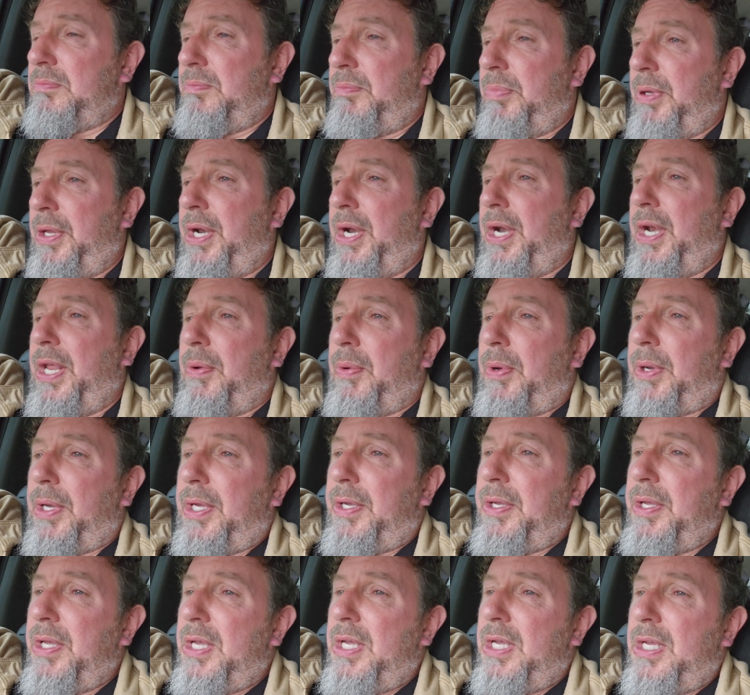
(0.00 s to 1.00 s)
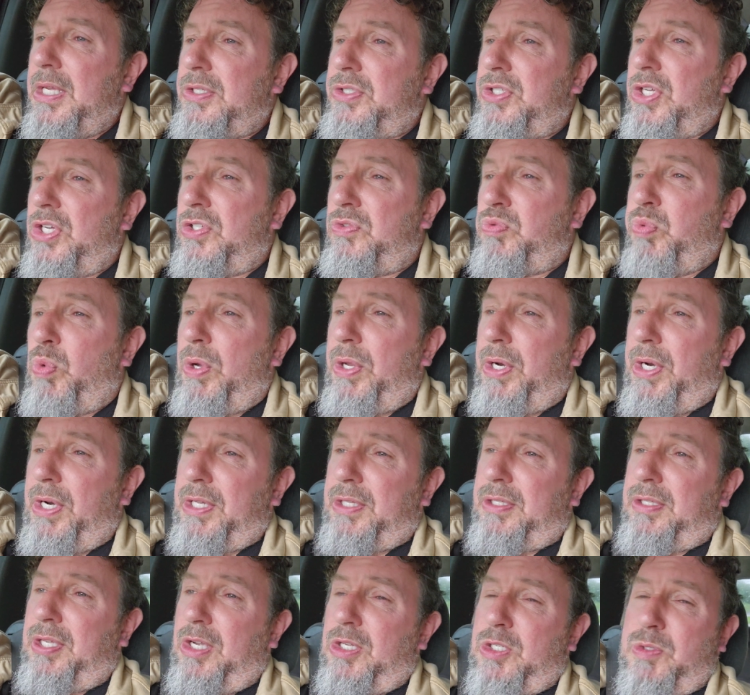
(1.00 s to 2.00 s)
But anyway, just wanted to
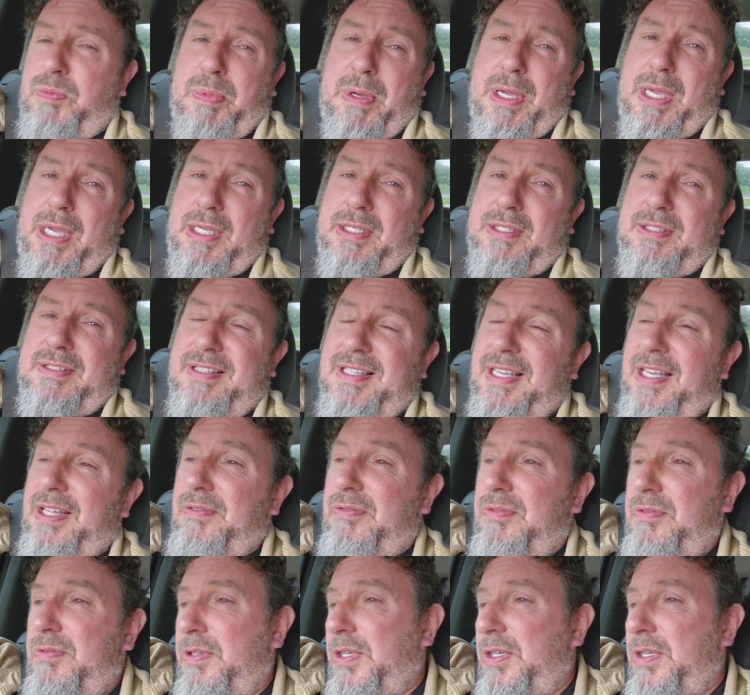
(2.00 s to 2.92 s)
touch base, get